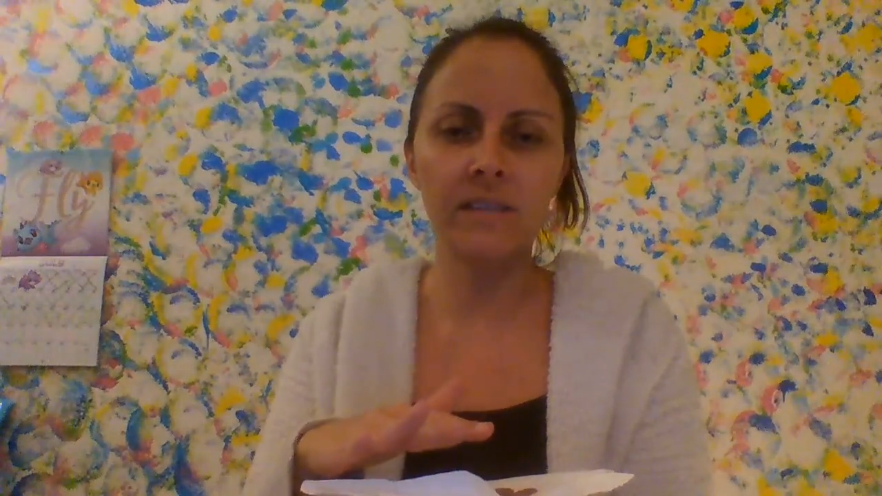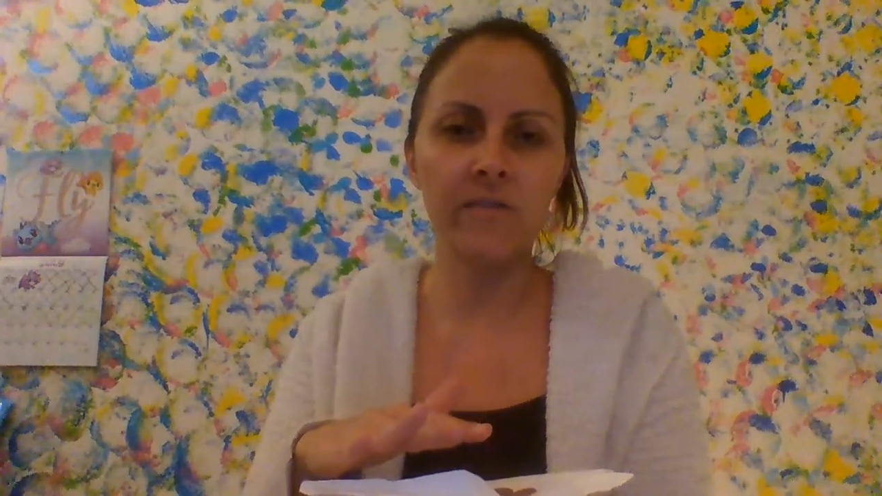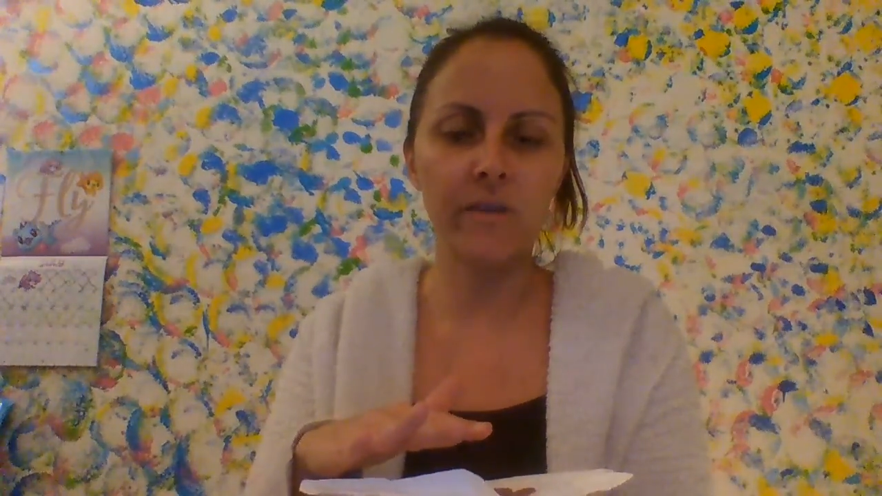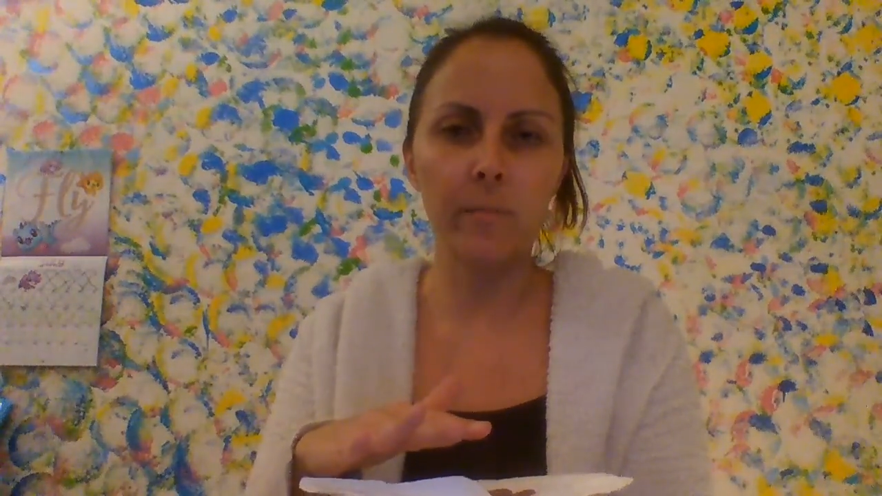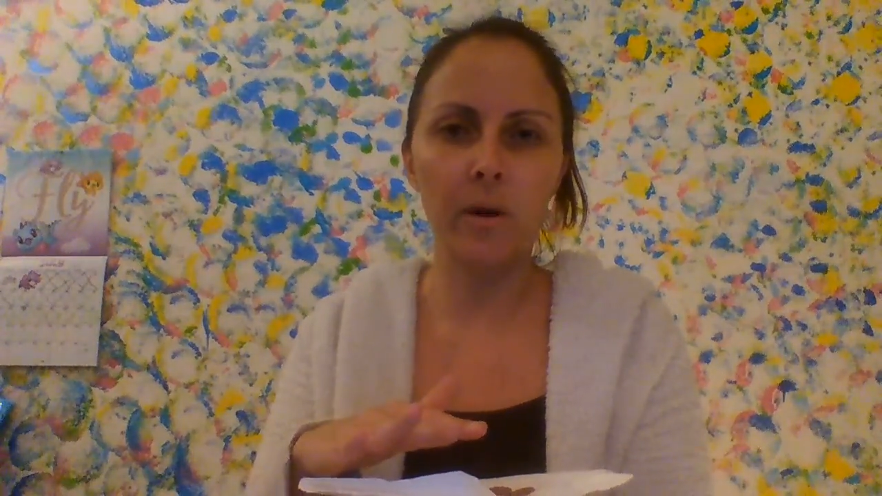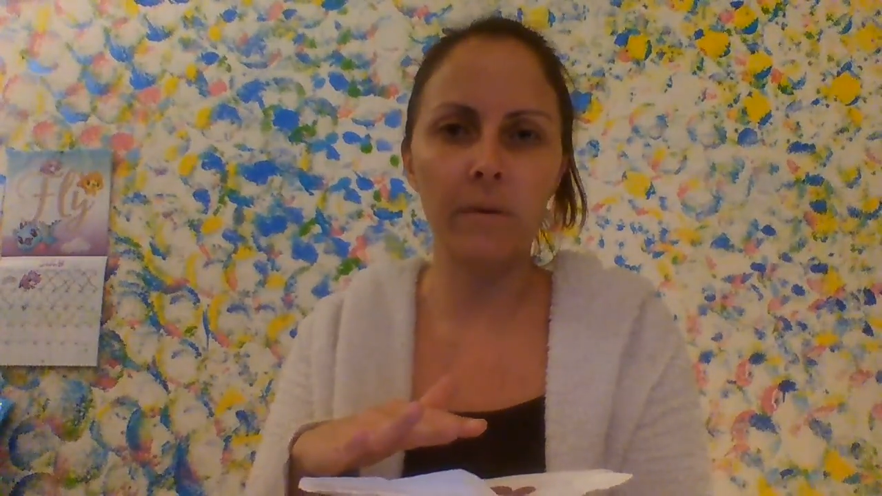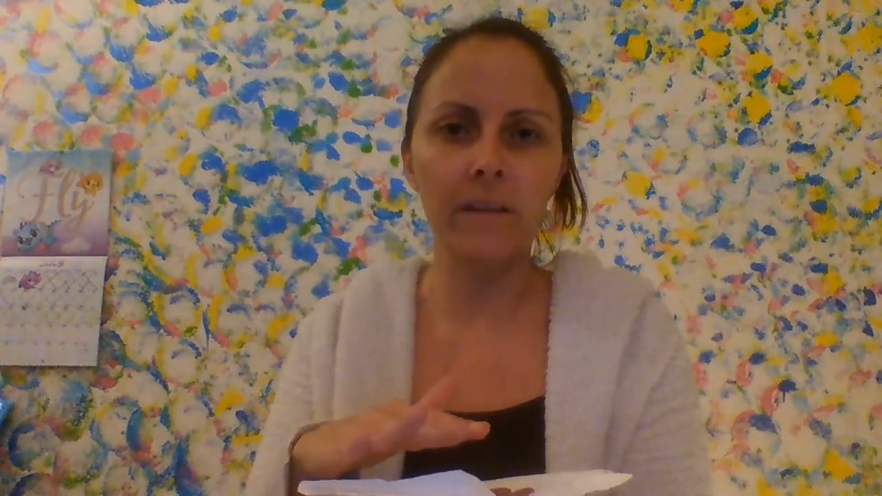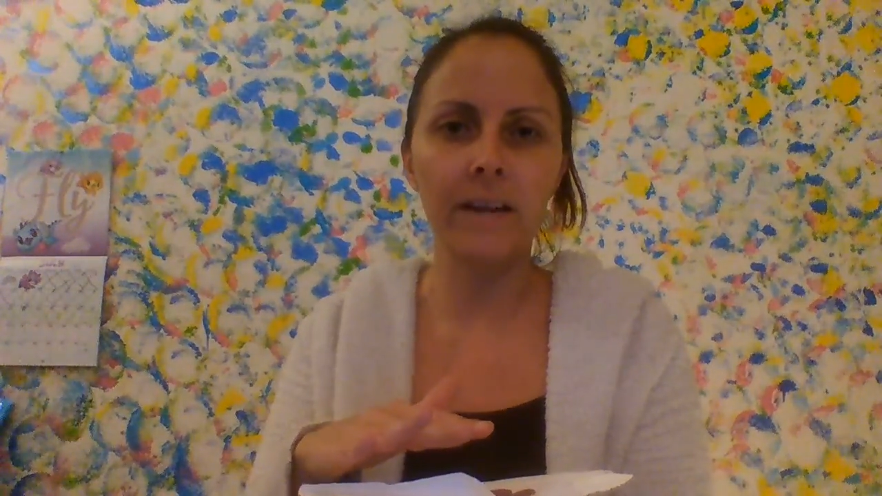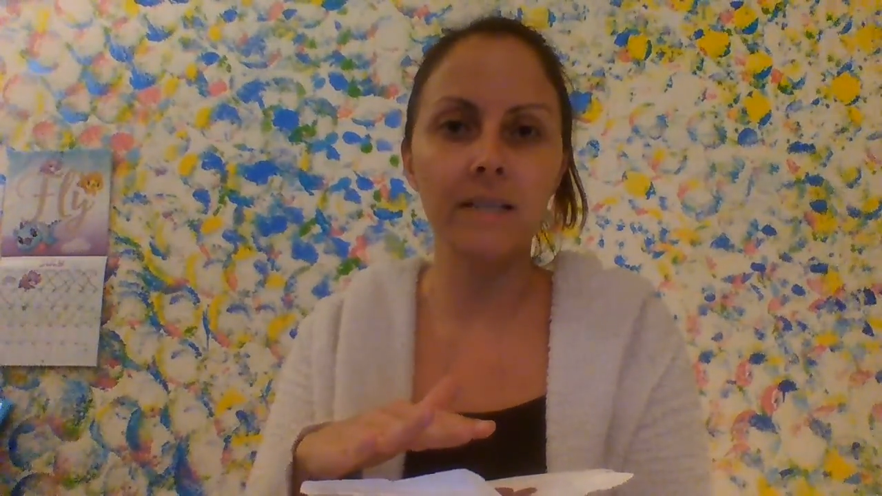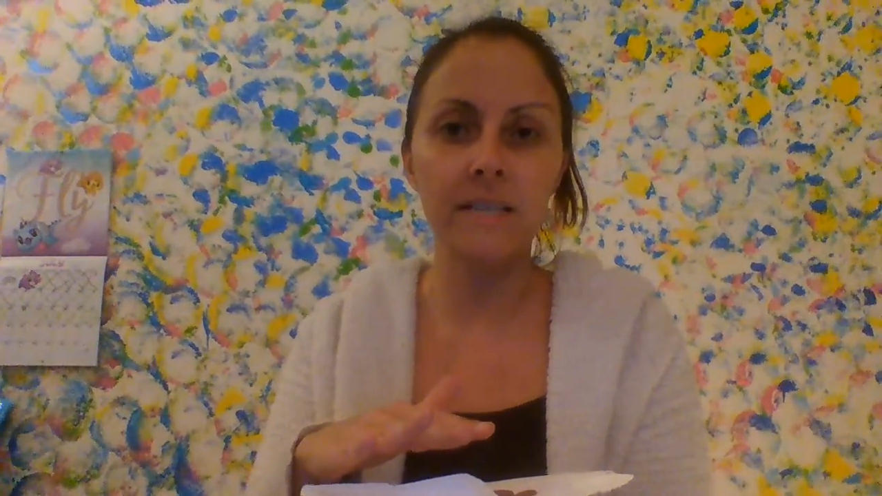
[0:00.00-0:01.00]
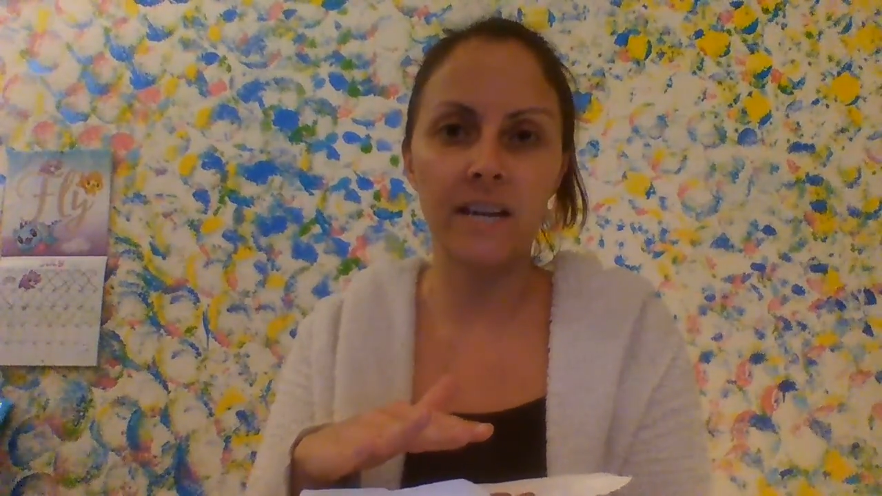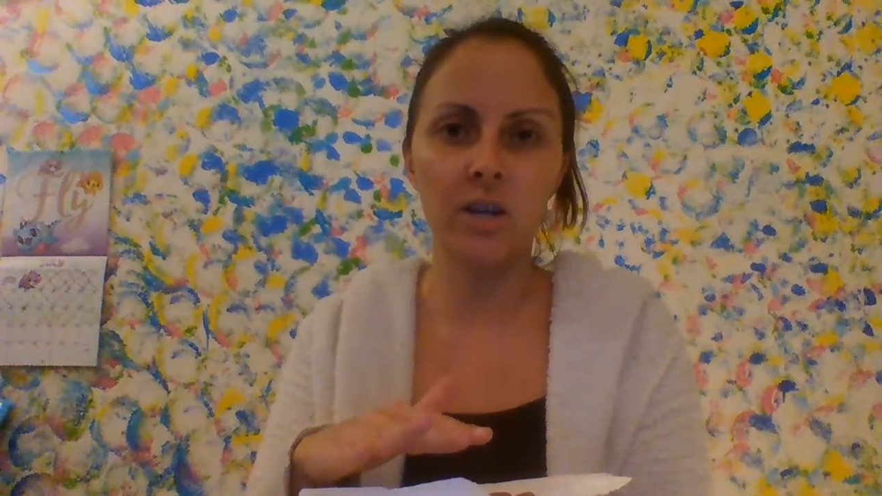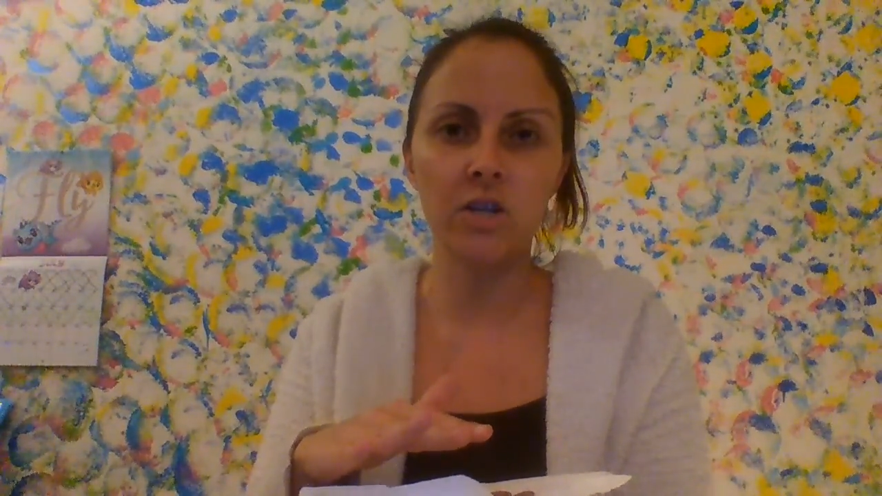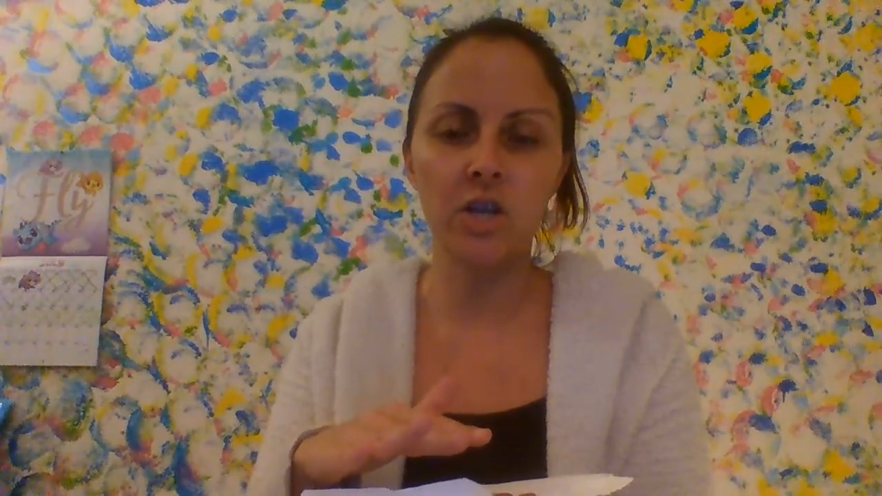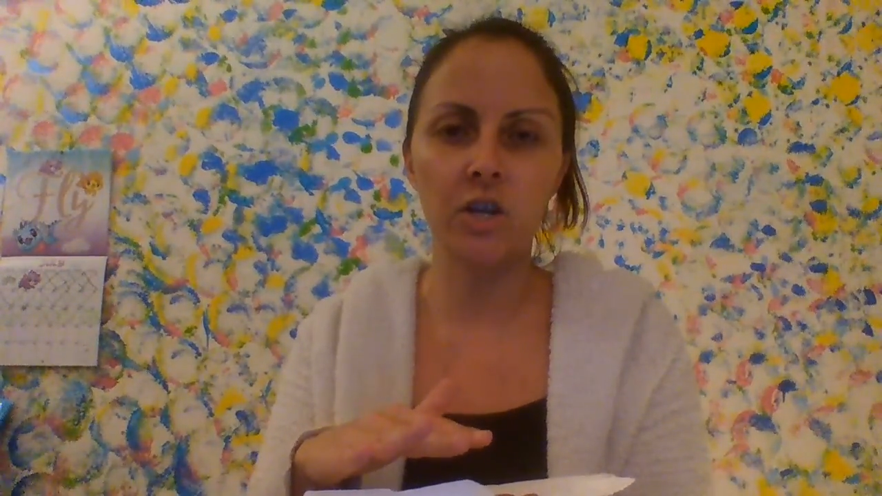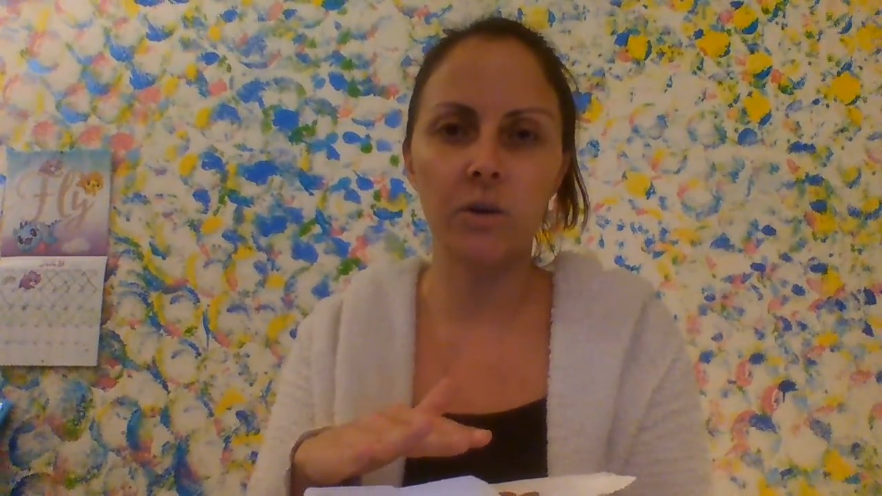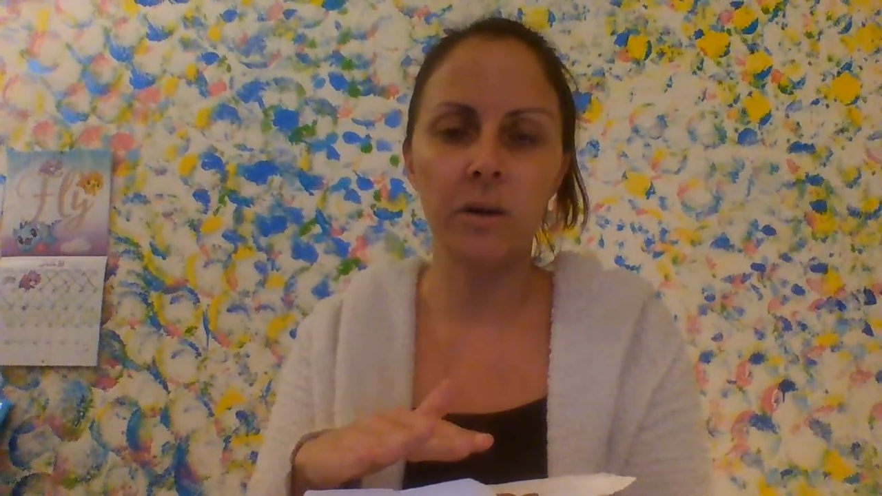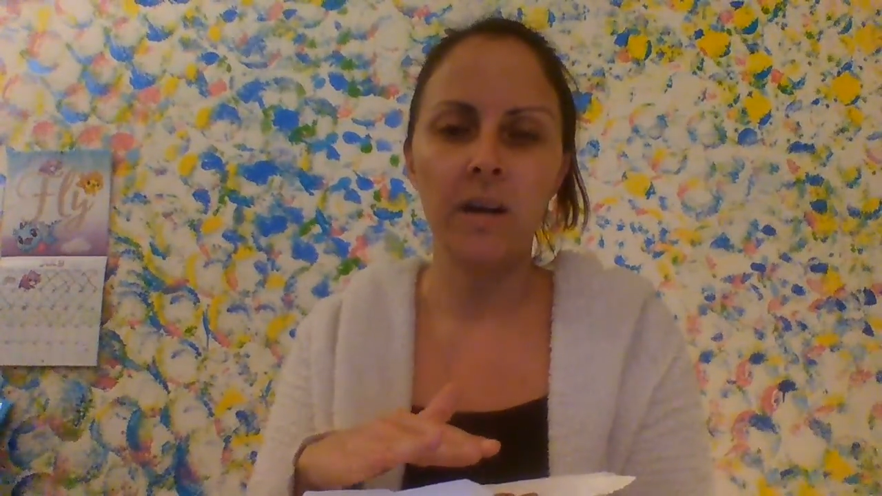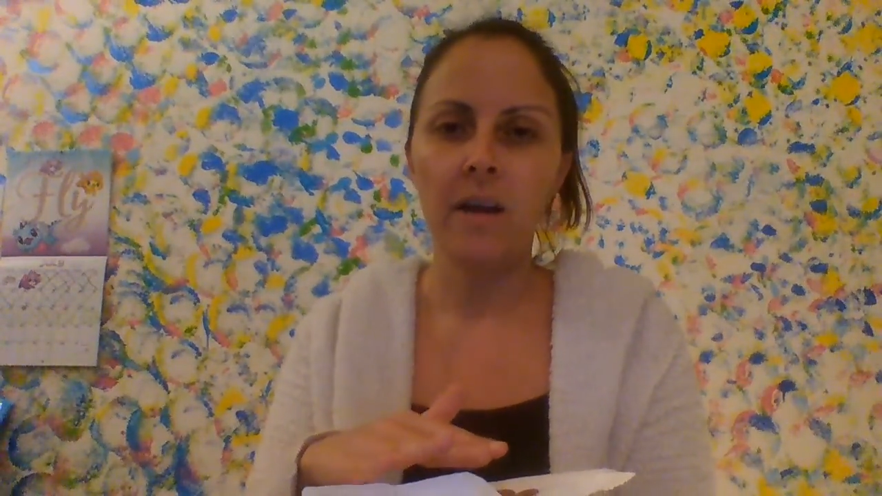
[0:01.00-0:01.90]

sit for probably like a day or two,